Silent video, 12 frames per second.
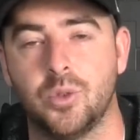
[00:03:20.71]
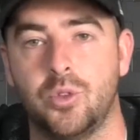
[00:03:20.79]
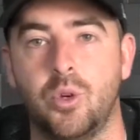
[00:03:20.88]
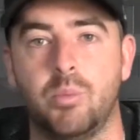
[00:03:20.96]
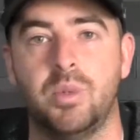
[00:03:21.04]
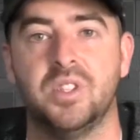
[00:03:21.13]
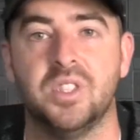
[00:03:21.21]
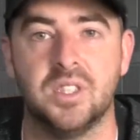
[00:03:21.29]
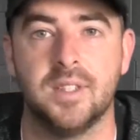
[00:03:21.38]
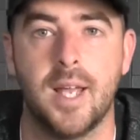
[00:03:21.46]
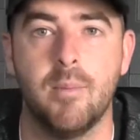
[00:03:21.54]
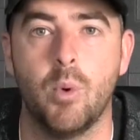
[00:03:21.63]
or your
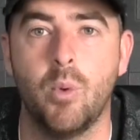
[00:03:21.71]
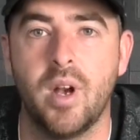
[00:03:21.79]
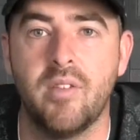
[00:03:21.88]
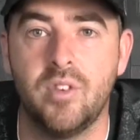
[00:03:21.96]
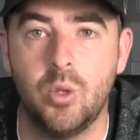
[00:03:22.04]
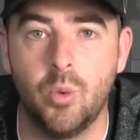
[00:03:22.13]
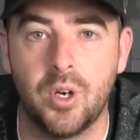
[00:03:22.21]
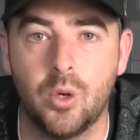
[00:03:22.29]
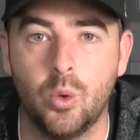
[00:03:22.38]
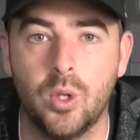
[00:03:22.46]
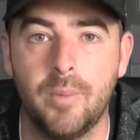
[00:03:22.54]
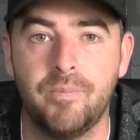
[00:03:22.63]
business name or whatever you want to
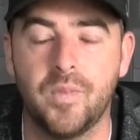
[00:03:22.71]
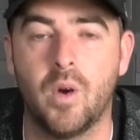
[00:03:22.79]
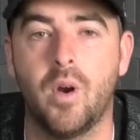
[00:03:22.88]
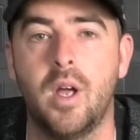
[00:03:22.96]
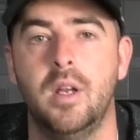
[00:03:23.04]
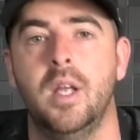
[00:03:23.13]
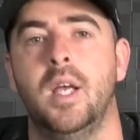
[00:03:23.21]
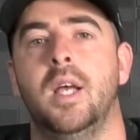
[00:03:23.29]
call it. All right.